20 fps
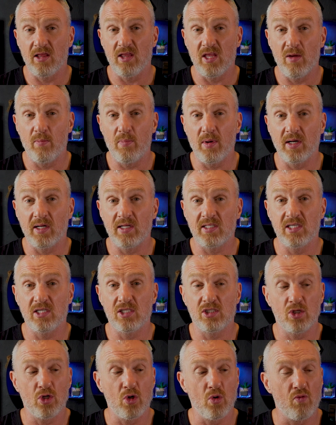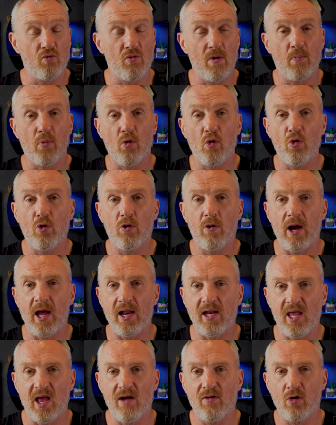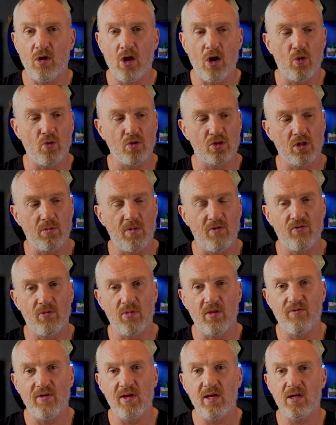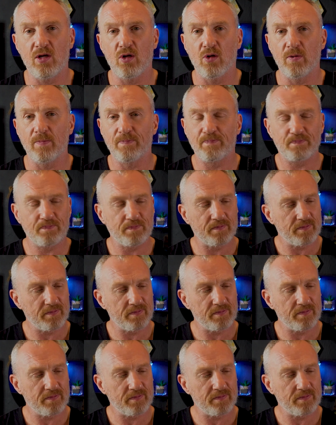the ability to report any error codes coming from the vehicle.